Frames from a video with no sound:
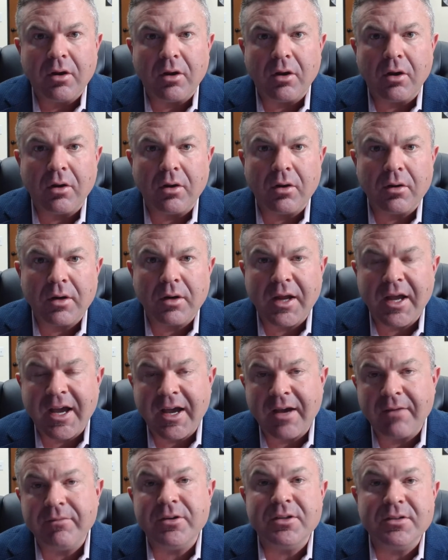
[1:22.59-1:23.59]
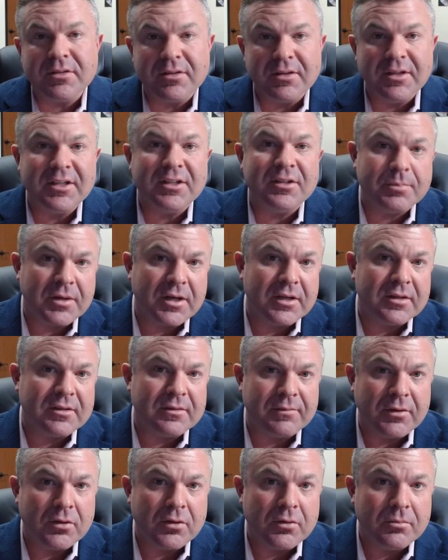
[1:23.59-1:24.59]
our average list price
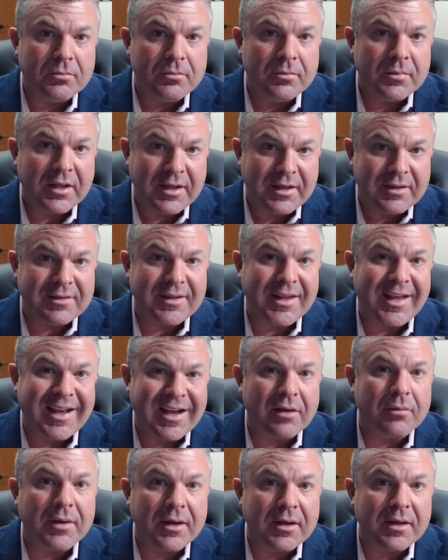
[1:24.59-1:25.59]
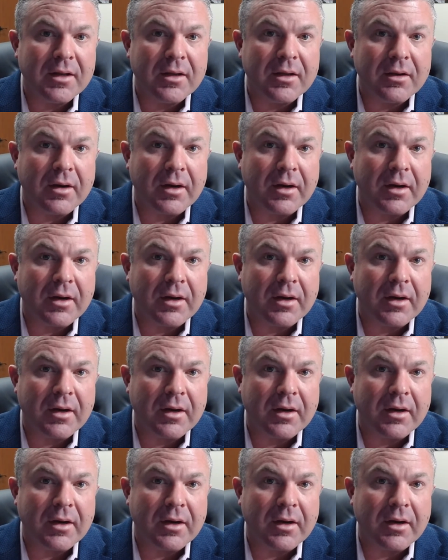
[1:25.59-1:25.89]
of home is at right now.